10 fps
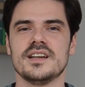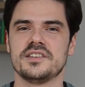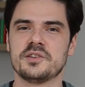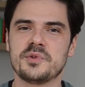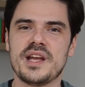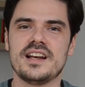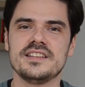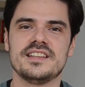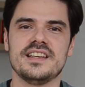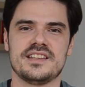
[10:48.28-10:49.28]
The
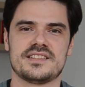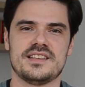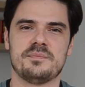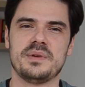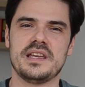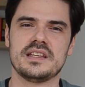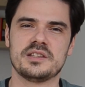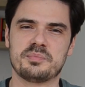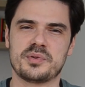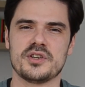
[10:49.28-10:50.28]
reality is that being in
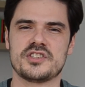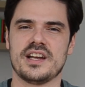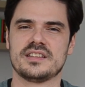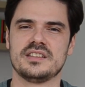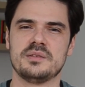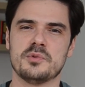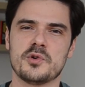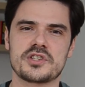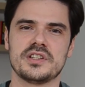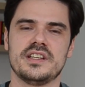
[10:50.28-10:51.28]
the project and
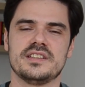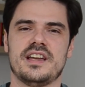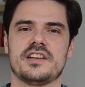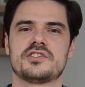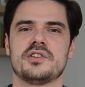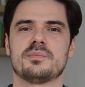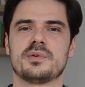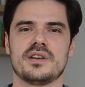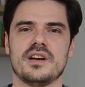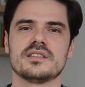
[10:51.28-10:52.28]
emotionally attached to your
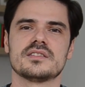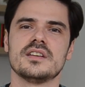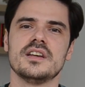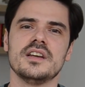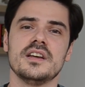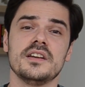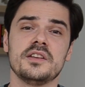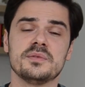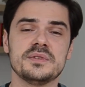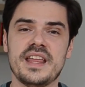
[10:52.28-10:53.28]
product,
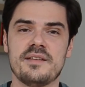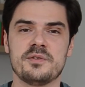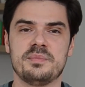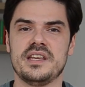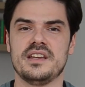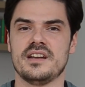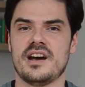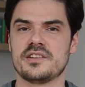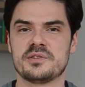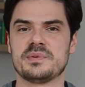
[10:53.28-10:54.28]
you will never be
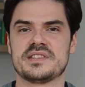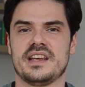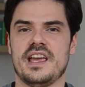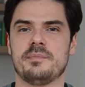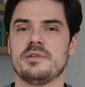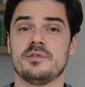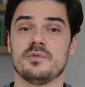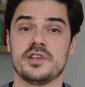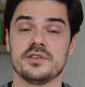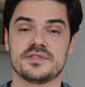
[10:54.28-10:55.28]
100% happy with
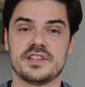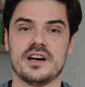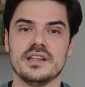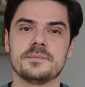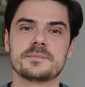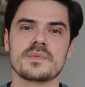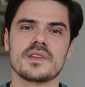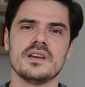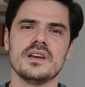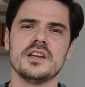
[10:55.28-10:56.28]
what you've done.
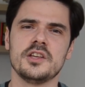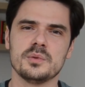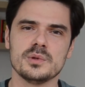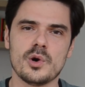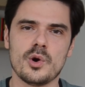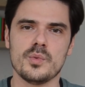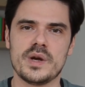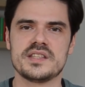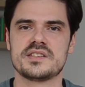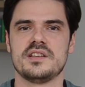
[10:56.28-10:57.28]
You will
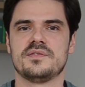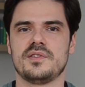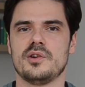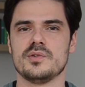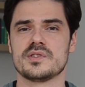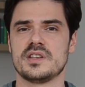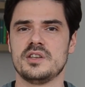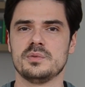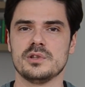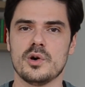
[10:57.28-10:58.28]
always see flaws and
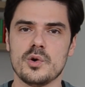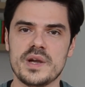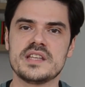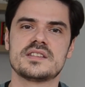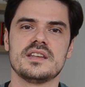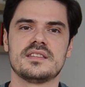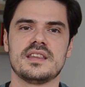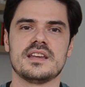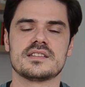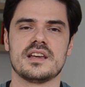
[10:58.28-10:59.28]
you will always see
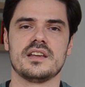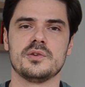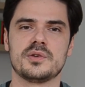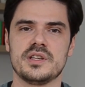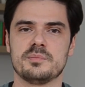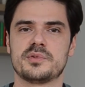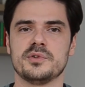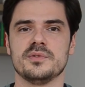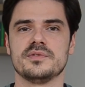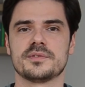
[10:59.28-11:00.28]
things that you could improve.